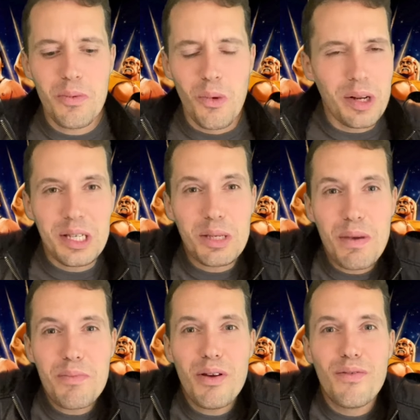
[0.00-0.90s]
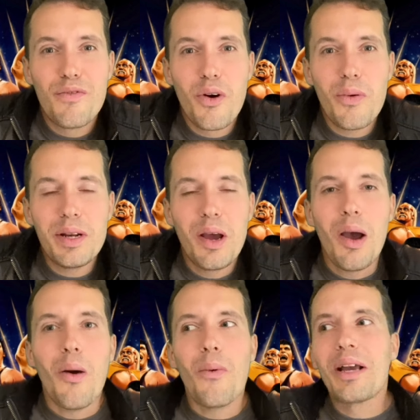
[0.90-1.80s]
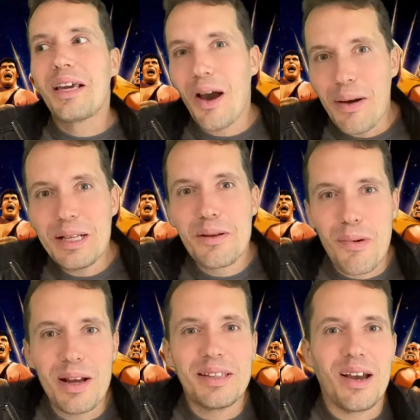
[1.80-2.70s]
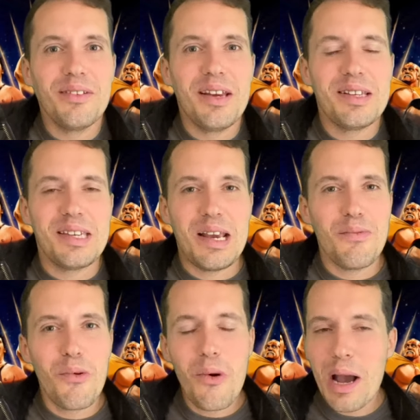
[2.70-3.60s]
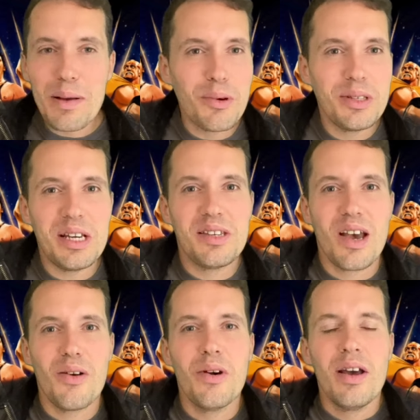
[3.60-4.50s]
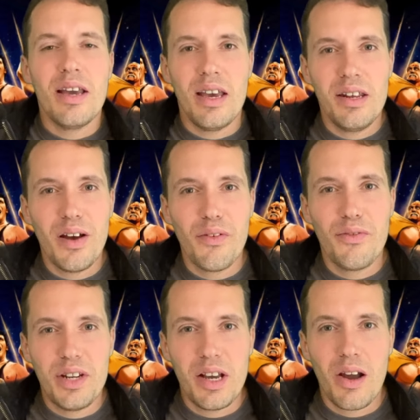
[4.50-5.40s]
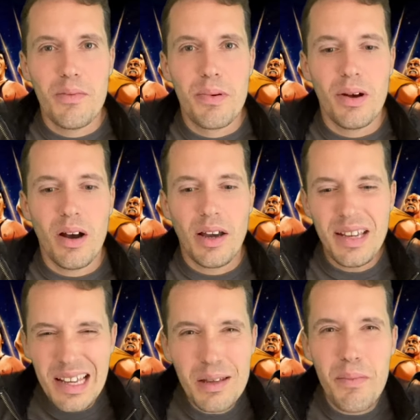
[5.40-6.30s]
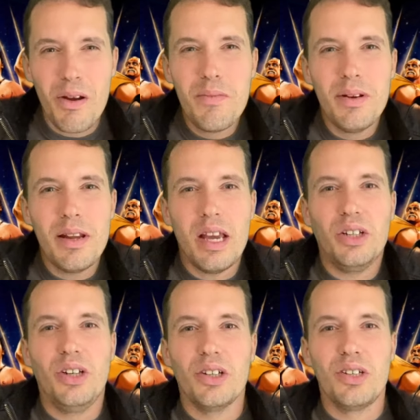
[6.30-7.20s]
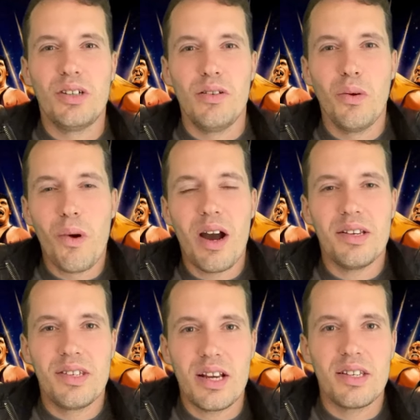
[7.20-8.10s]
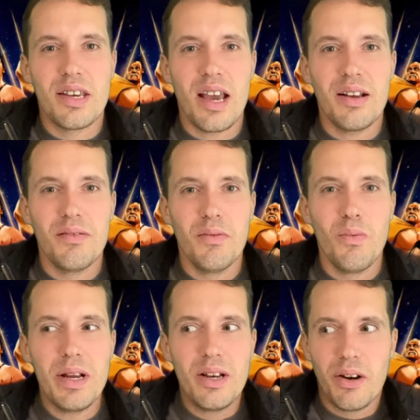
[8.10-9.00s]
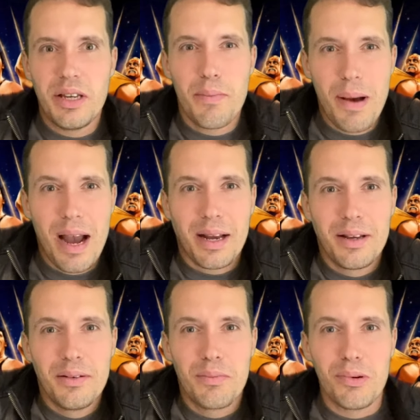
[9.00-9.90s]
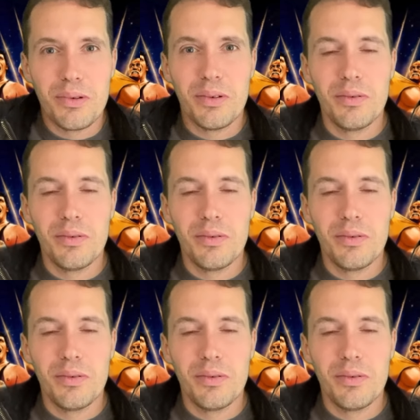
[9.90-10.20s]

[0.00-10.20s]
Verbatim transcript: what does this mean moving forward? We're going to break down this in way more detail in another video, but I think at the moment it's just the Wyatt Sicks saying, We got your back, Braun.